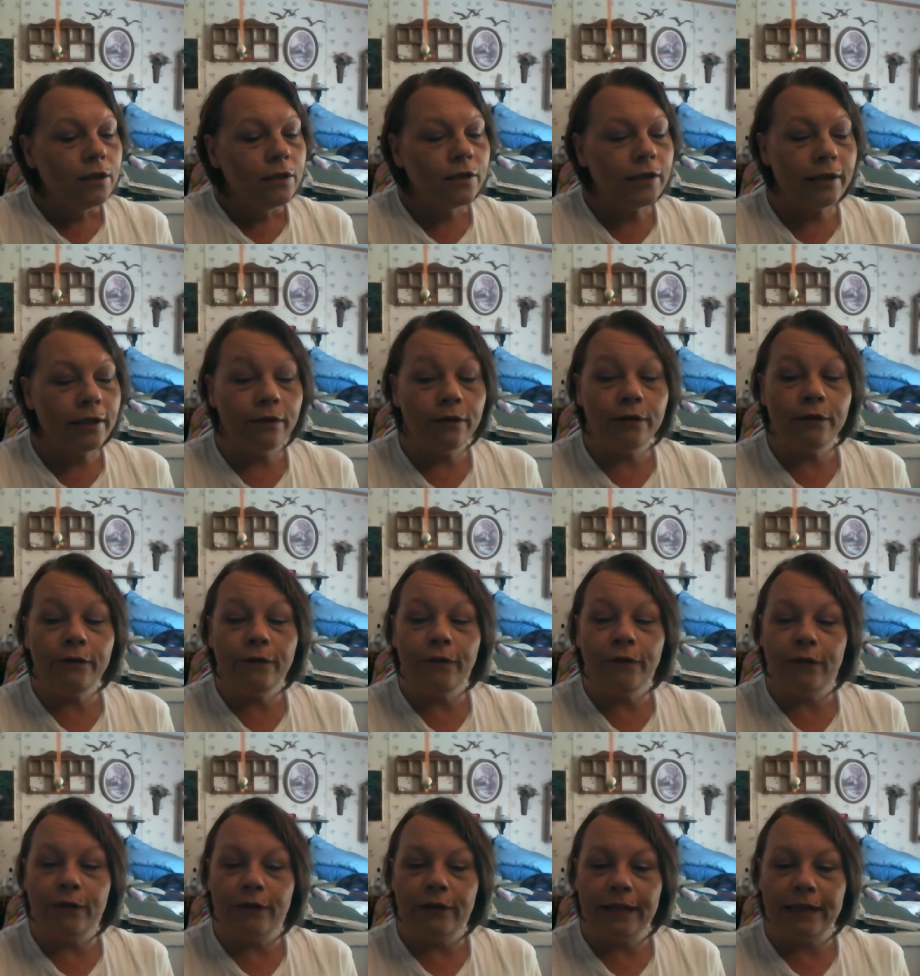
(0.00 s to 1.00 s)
So I go a little
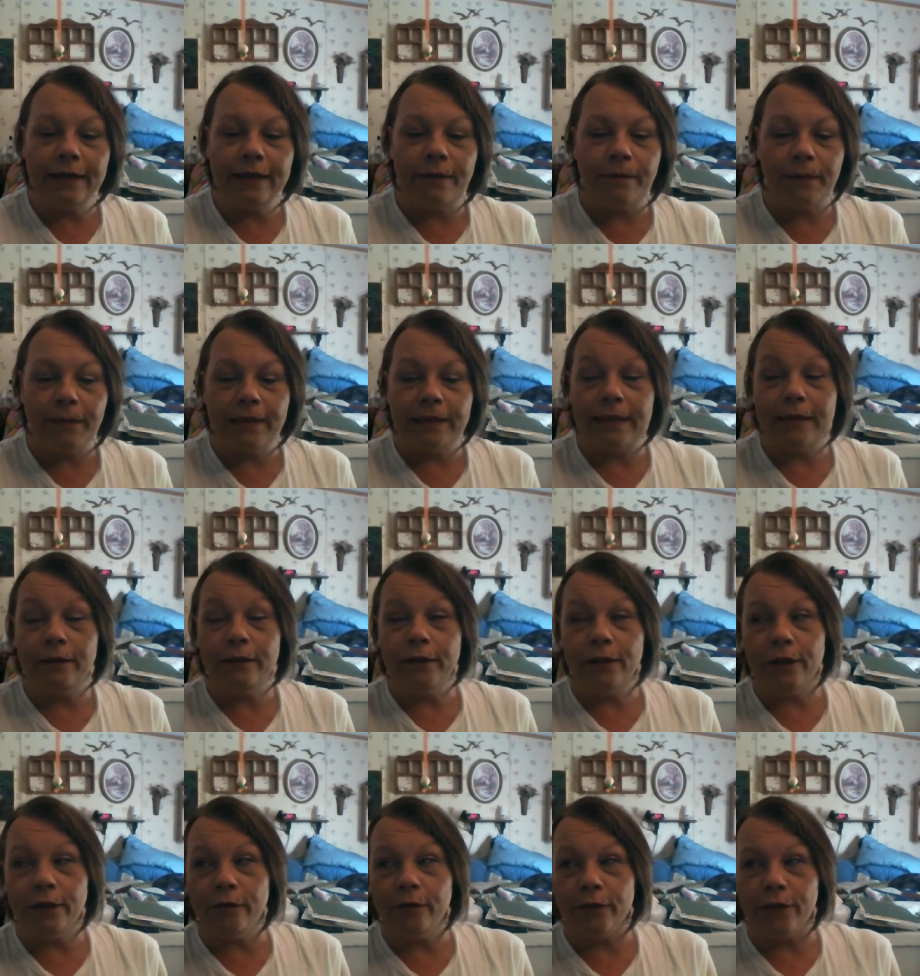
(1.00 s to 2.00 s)
further down because I
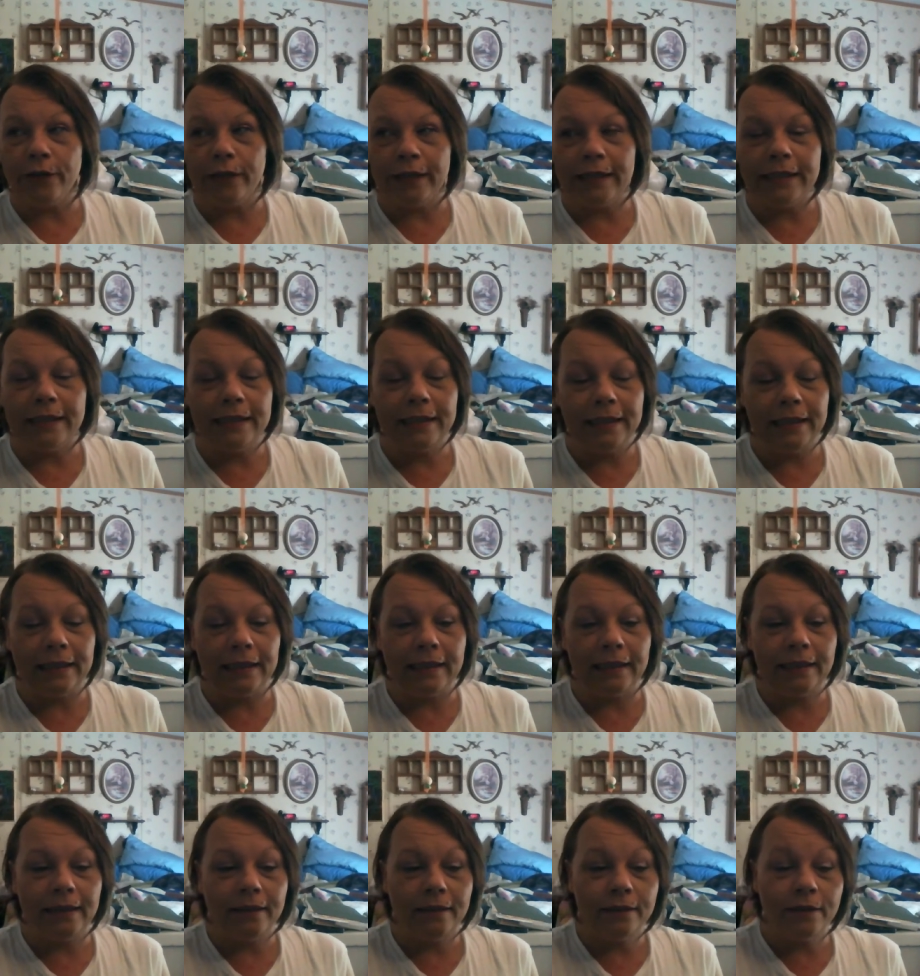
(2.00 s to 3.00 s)
look over and I
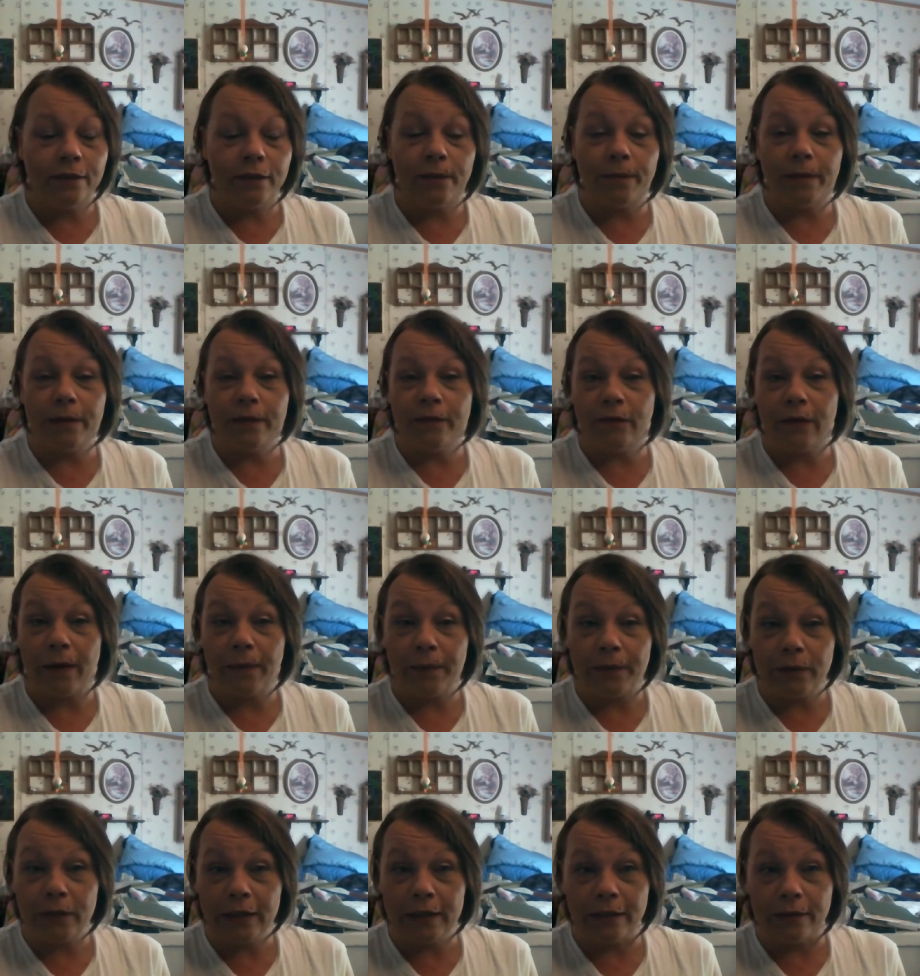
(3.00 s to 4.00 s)
see Starbucks
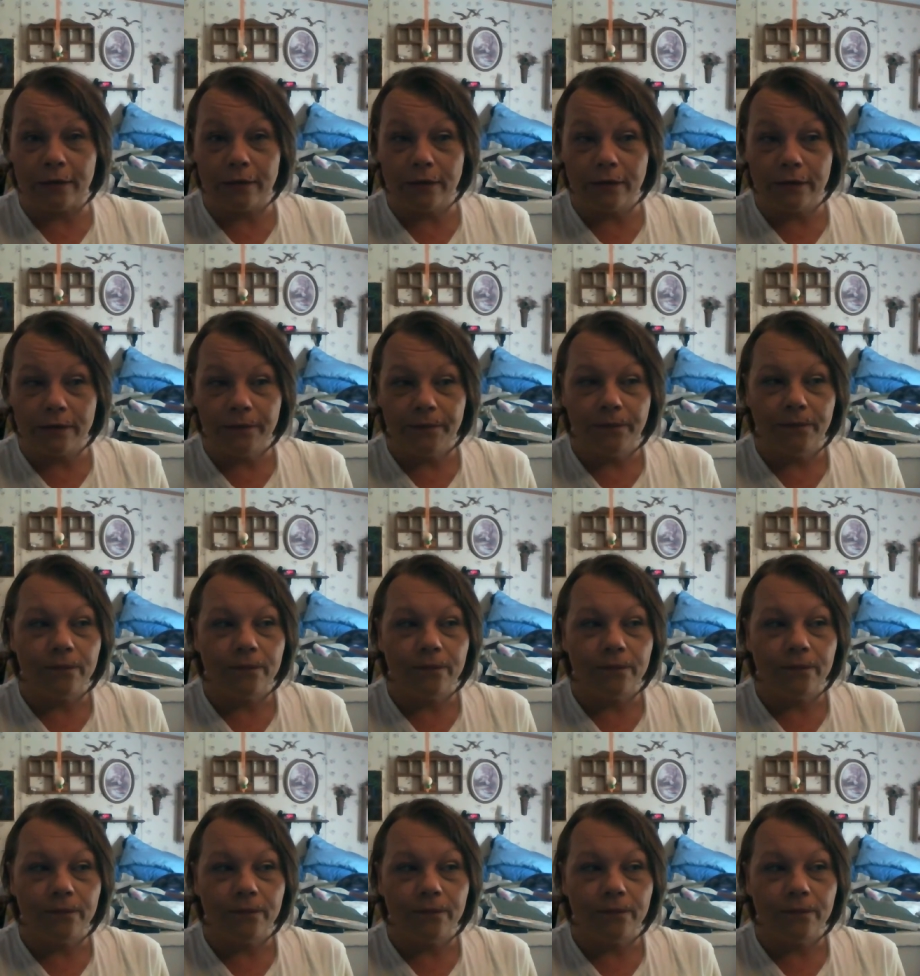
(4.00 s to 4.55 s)
Frappuccinos.